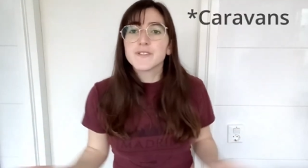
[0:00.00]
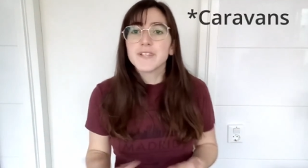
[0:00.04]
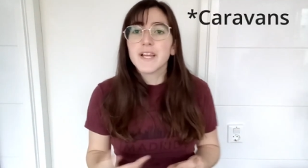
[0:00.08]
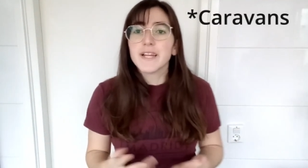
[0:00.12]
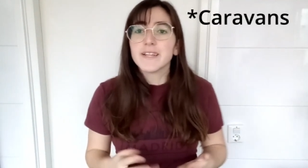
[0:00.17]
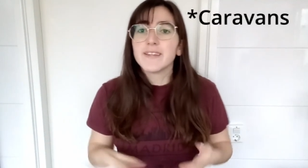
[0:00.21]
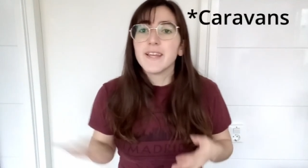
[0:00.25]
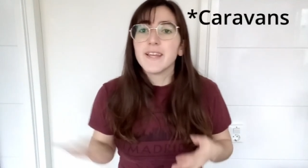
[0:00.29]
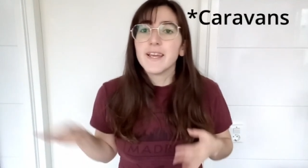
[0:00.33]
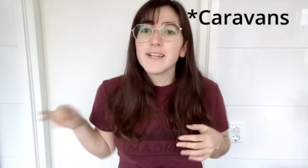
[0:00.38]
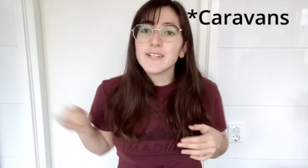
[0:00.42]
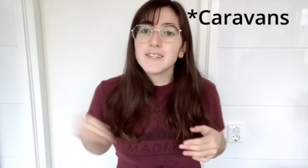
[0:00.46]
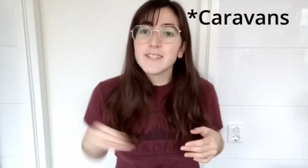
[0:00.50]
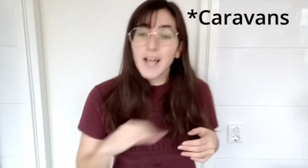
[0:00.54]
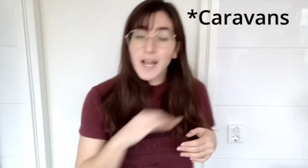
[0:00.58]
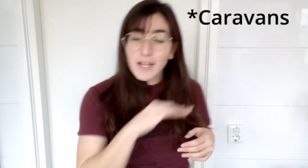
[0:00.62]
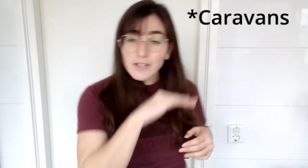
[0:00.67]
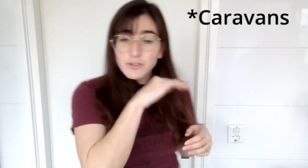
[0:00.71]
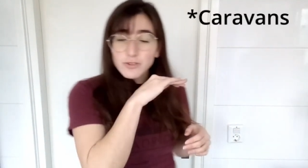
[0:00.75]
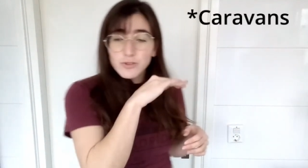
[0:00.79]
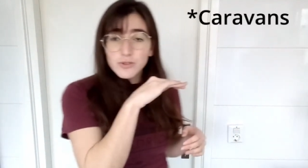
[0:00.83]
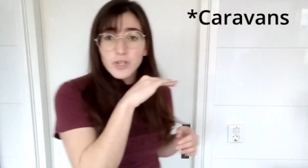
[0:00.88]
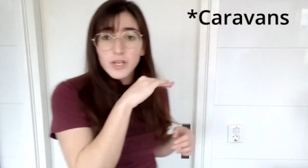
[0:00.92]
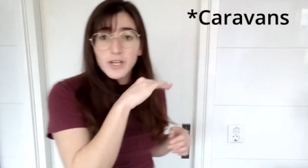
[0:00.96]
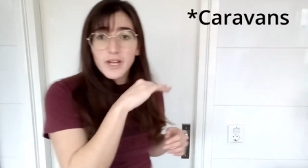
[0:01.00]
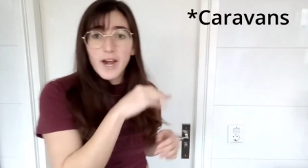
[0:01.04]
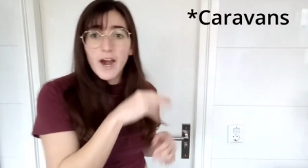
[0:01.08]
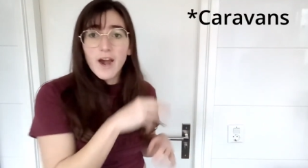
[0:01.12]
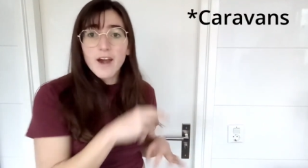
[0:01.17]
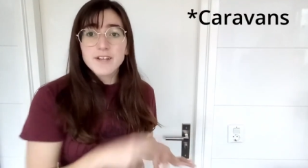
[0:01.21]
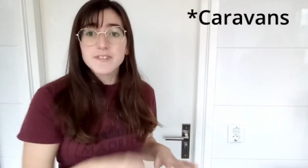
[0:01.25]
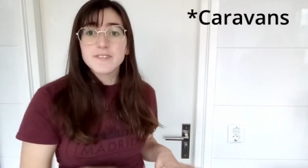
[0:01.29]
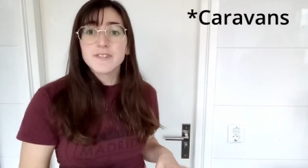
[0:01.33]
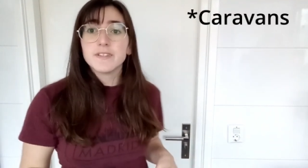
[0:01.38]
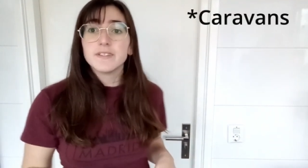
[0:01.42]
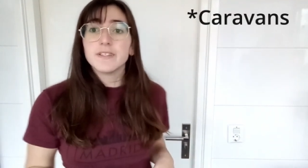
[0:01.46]
that they attach to the
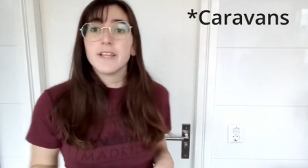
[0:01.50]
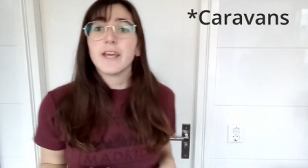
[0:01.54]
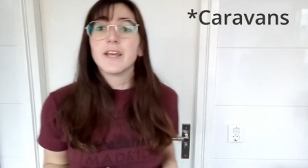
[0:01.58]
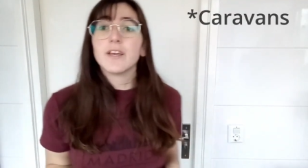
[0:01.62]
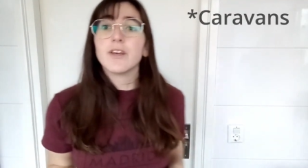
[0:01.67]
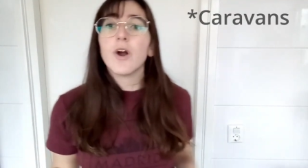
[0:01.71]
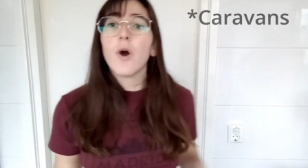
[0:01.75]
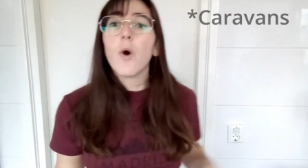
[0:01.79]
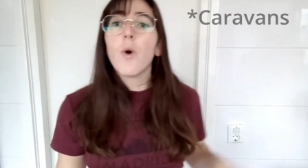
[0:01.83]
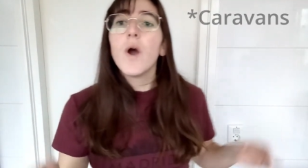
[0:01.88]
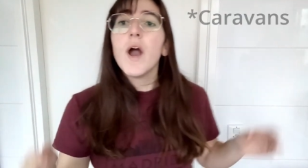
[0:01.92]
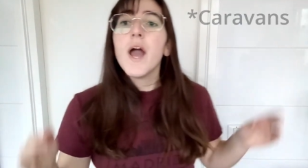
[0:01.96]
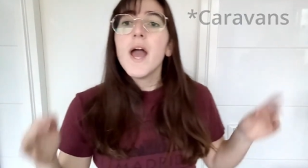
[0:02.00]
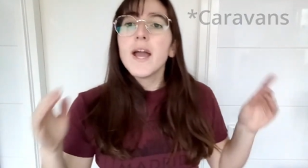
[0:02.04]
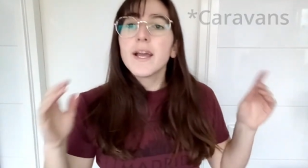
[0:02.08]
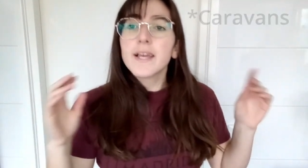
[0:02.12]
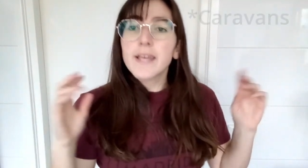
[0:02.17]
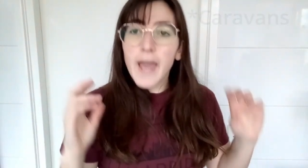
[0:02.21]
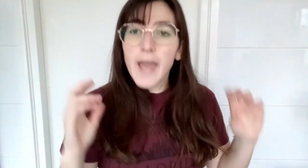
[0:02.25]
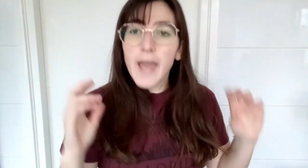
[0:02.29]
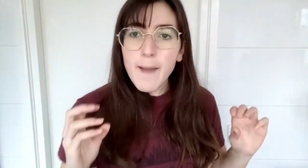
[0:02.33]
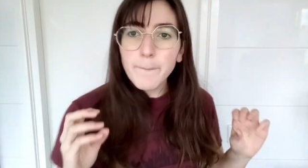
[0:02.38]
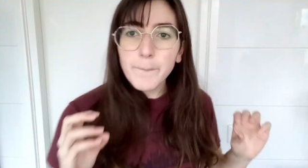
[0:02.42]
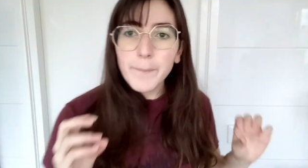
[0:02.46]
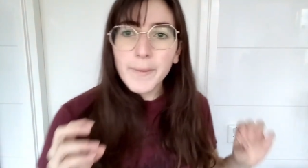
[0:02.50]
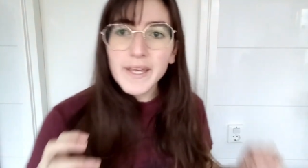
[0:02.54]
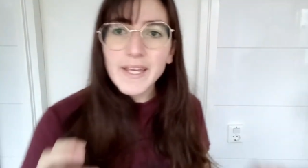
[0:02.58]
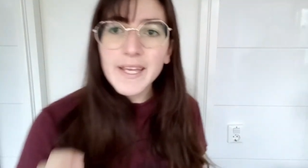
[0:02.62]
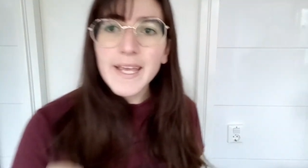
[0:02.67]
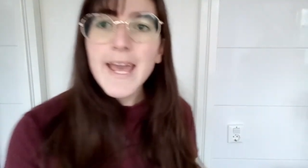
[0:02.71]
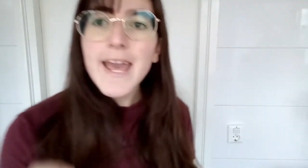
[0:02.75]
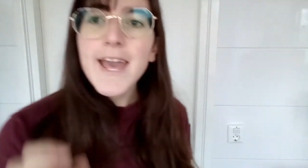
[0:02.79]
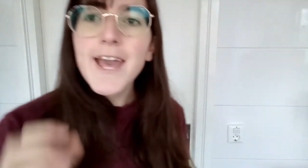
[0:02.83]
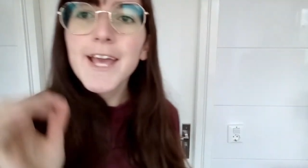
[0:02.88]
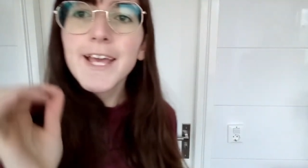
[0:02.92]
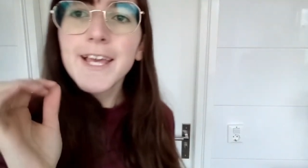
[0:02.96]
cars and they go camping
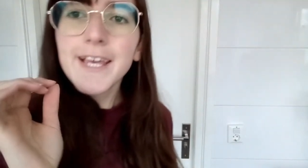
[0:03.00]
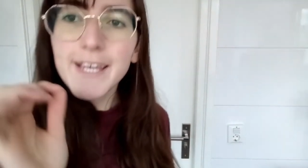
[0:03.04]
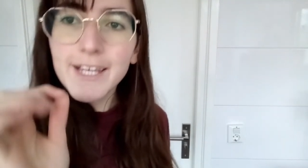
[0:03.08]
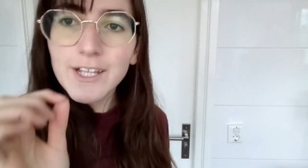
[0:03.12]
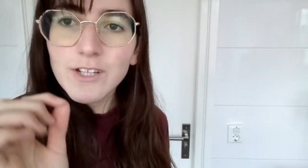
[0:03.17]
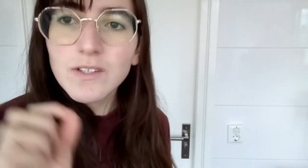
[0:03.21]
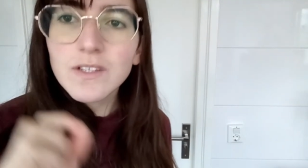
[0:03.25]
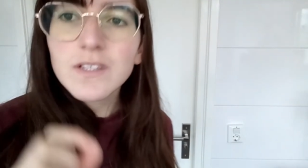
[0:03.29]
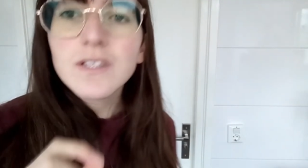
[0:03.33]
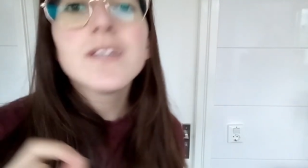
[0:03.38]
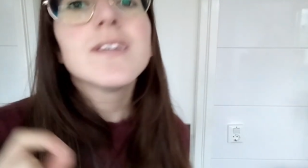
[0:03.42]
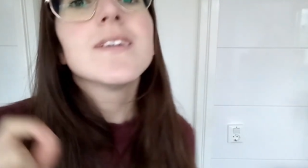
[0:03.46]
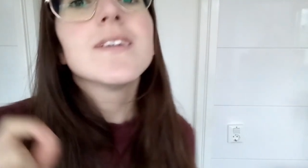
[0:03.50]
in